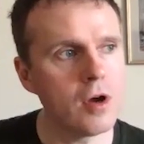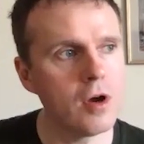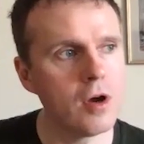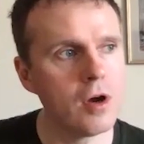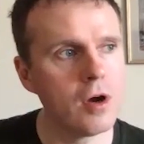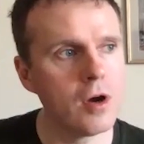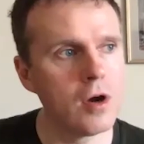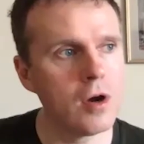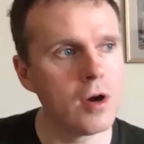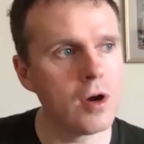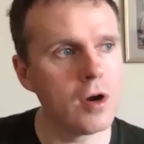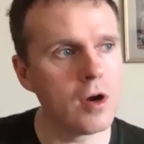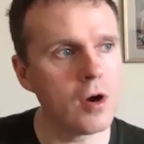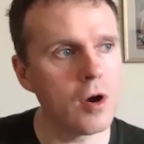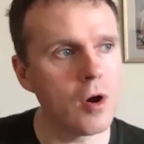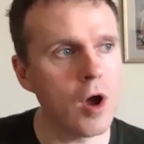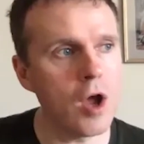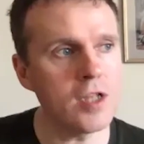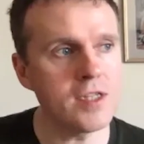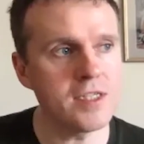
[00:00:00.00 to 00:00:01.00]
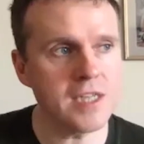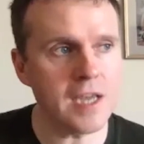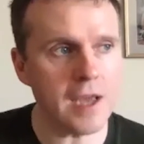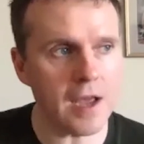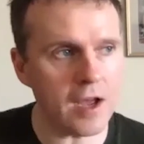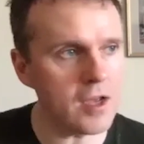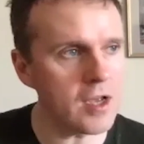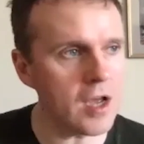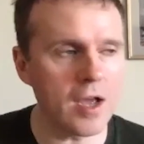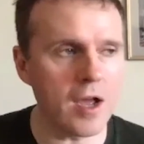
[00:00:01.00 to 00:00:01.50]
uh,
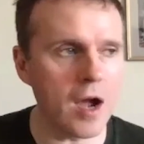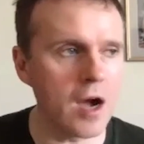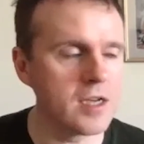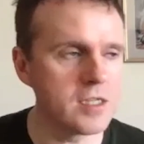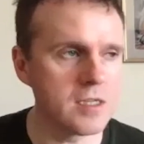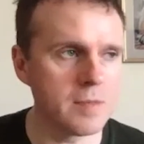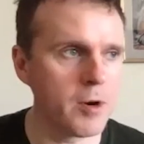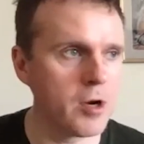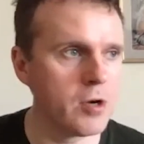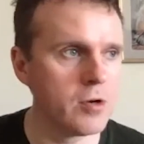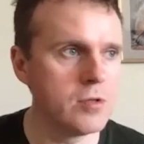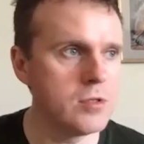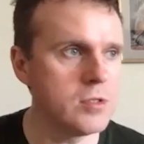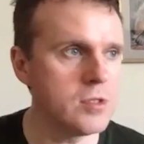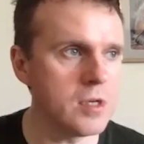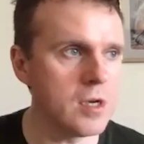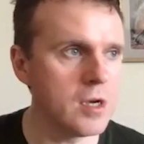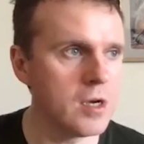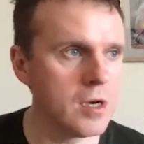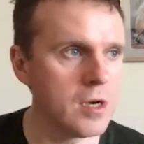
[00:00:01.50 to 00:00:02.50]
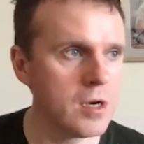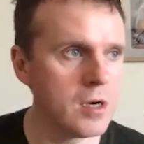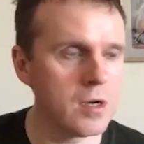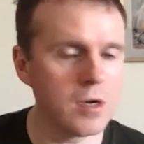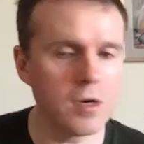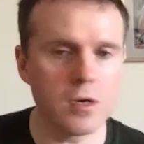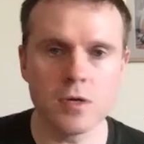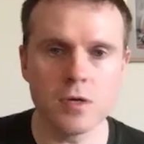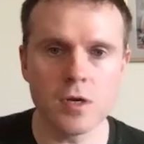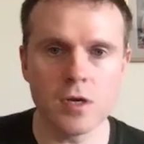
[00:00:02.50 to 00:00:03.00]
I, suppose,
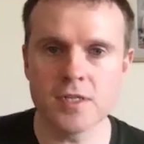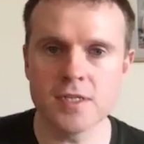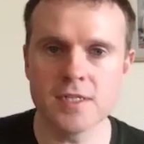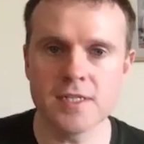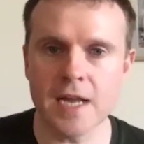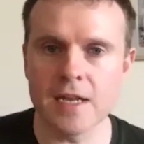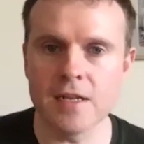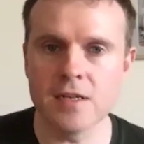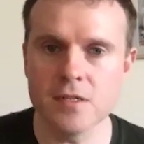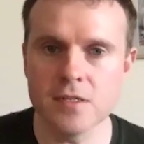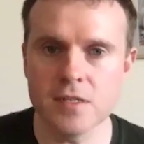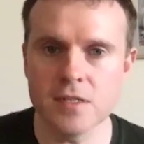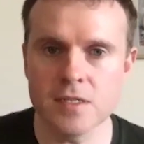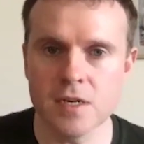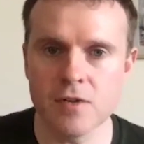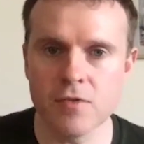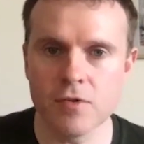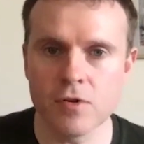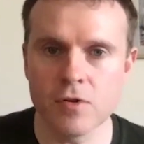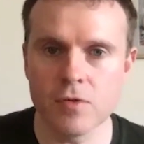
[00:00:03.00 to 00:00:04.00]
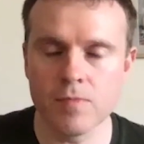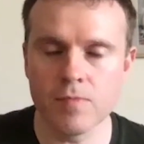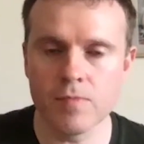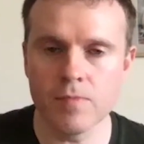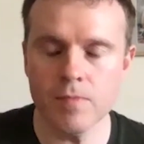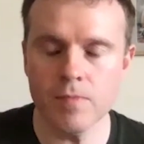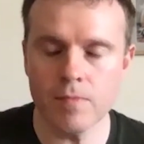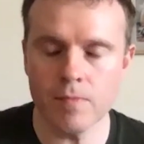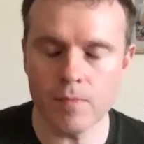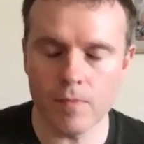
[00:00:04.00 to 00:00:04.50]
uh, a standard satirical
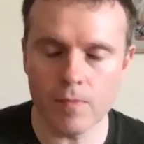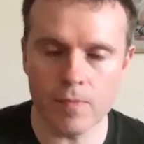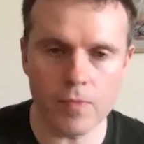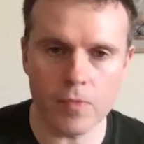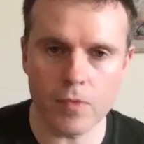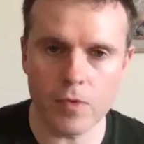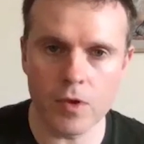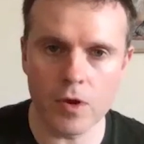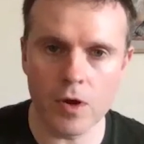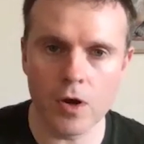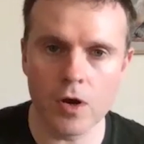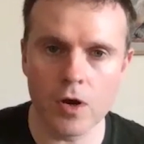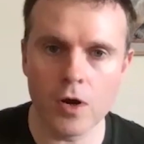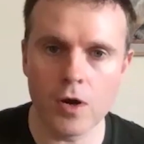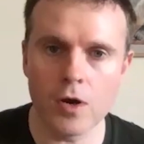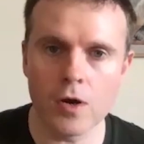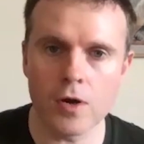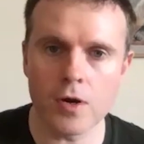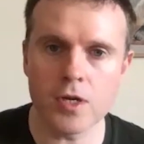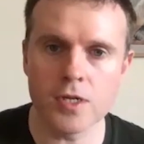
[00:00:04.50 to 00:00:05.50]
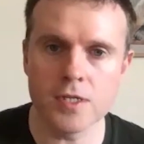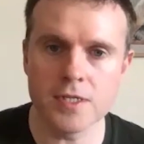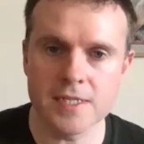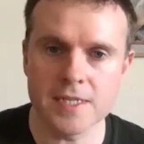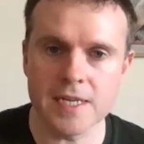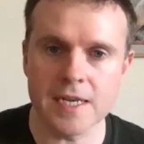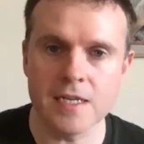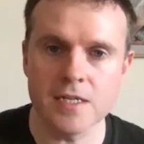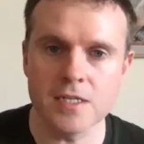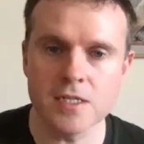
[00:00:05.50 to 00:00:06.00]
uh,
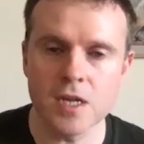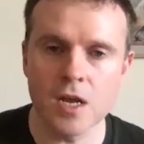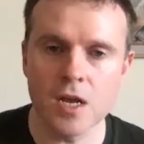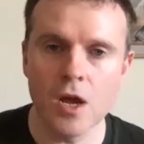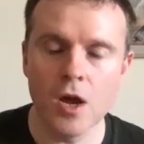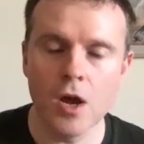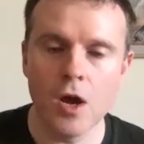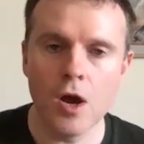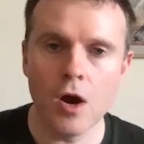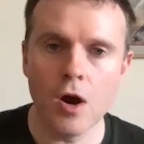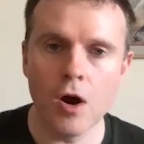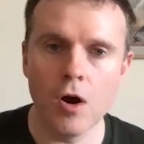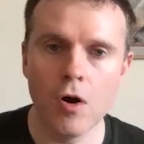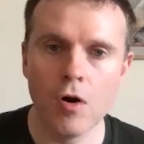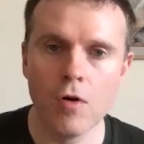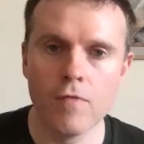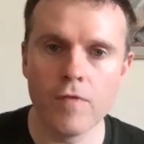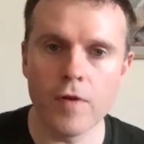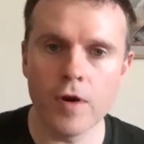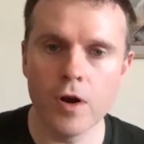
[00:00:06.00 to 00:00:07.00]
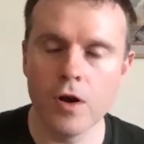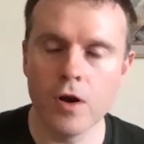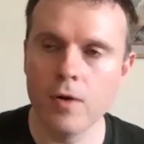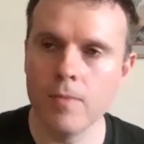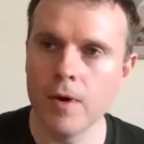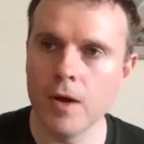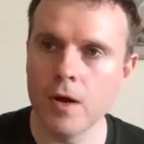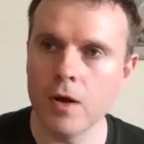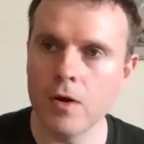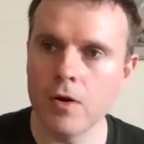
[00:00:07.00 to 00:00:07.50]
conceit of
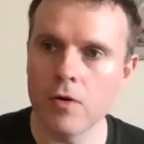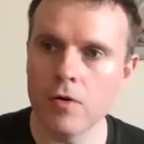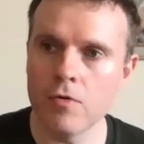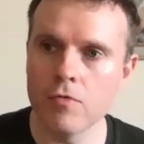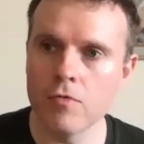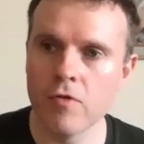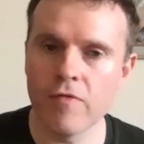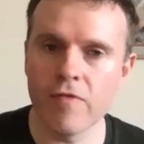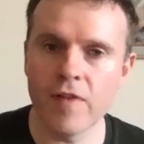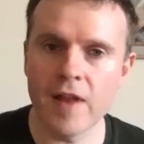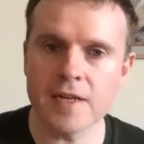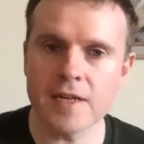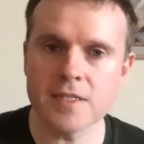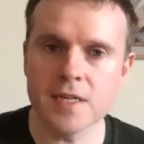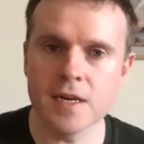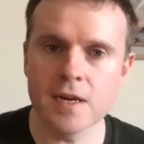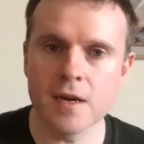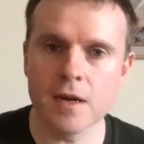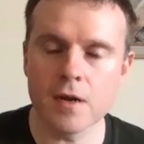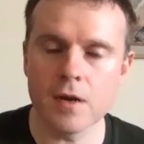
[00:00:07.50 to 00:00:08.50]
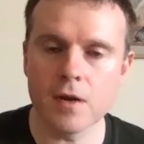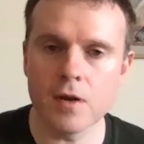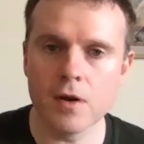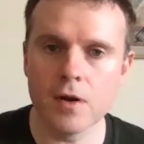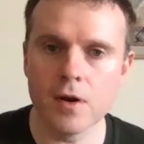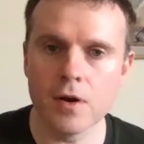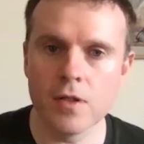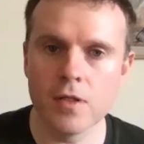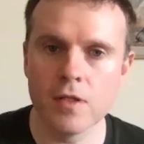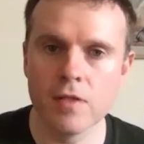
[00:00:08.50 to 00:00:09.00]
um, reflecting
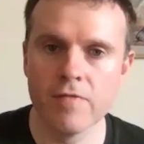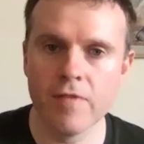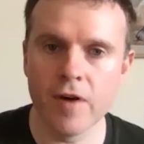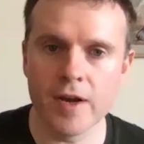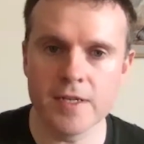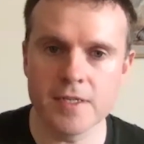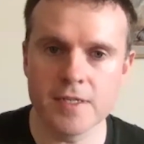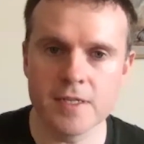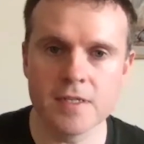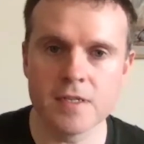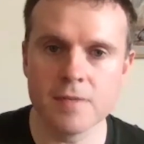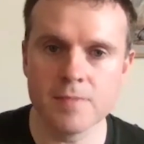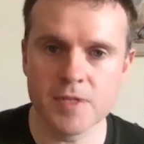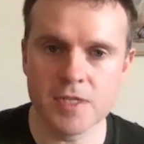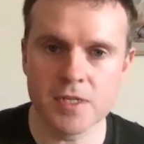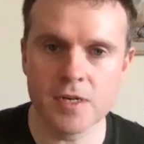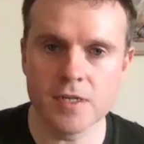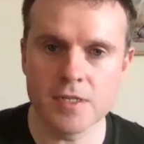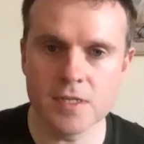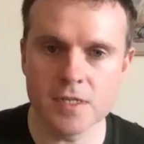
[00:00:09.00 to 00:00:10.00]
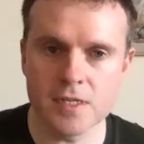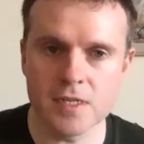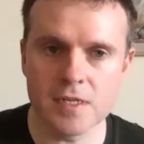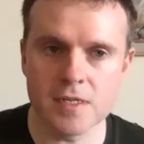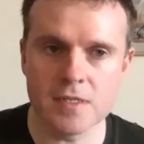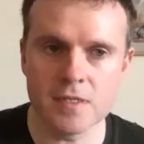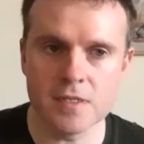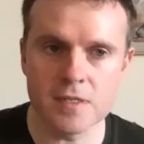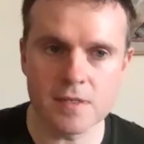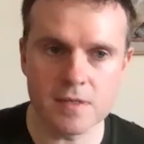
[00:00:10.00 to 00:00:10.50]
uh, the vices and
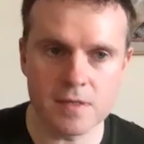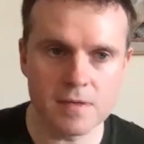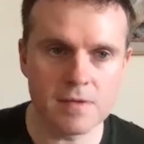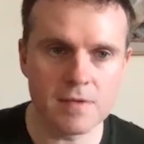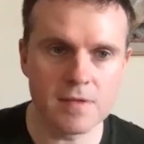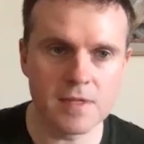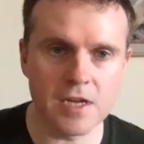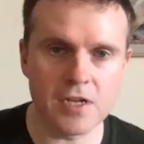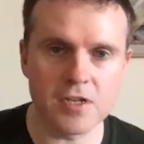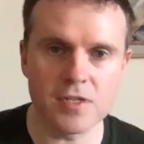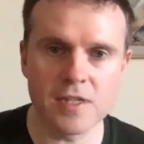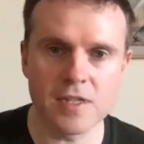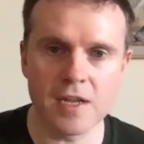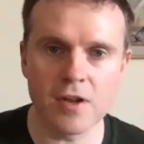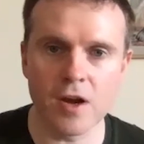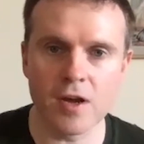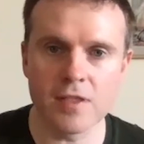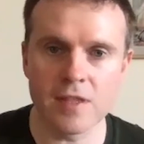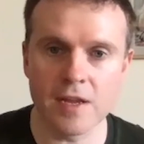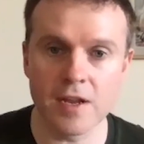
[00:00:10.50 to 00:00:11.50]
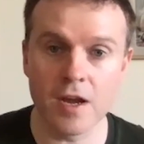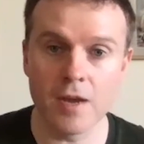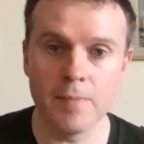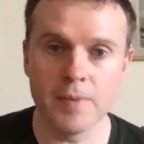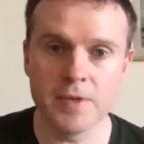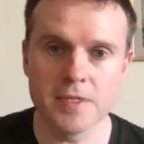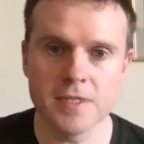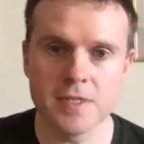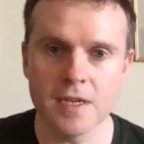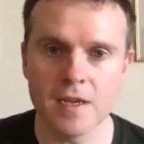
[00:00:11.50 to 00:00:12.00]
absurdities that that I, that I
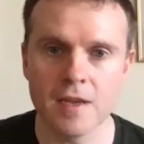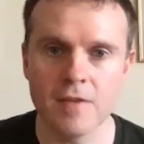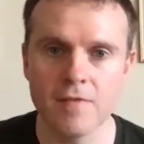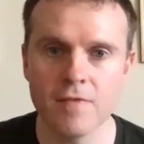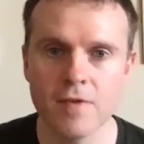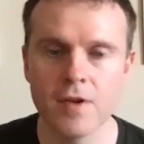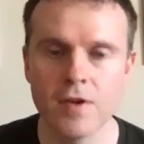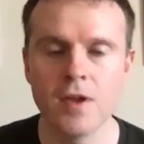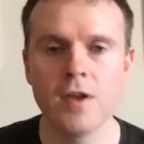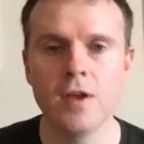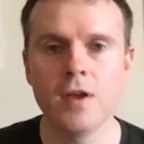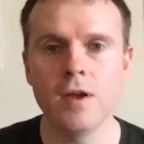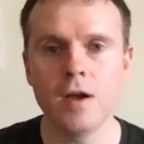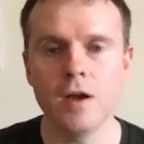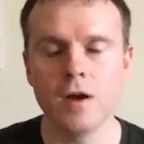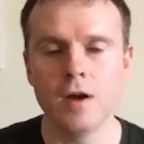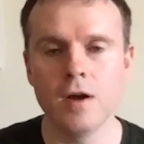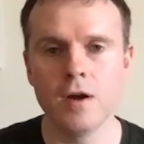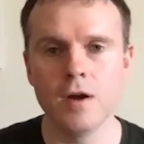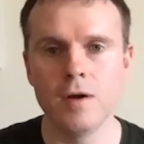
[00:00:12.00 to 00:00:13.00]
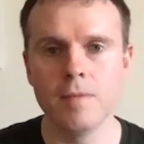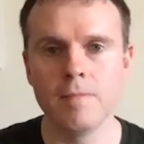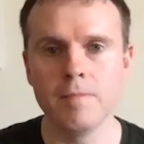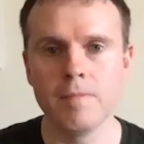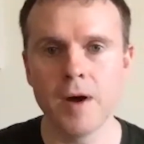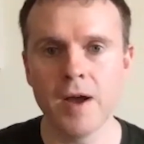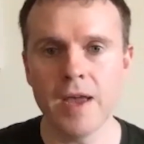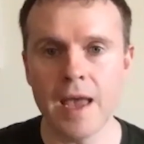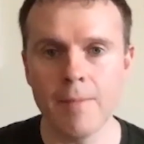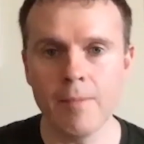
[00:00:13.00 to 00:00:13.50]
perceive um,
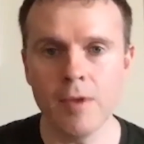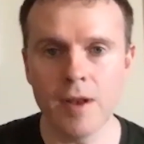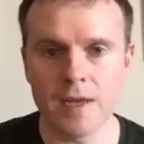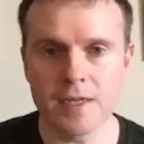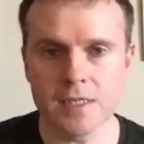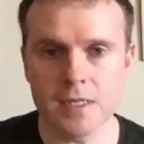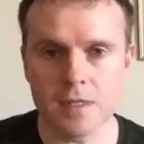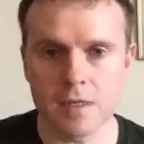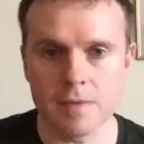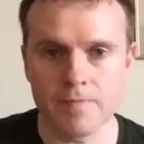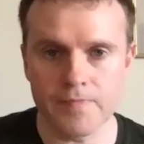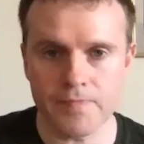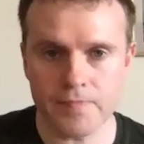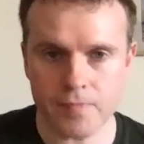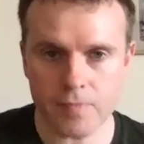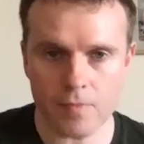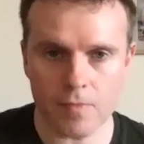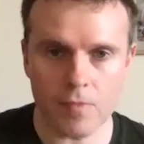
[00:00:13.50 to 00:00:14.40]
by emulating them,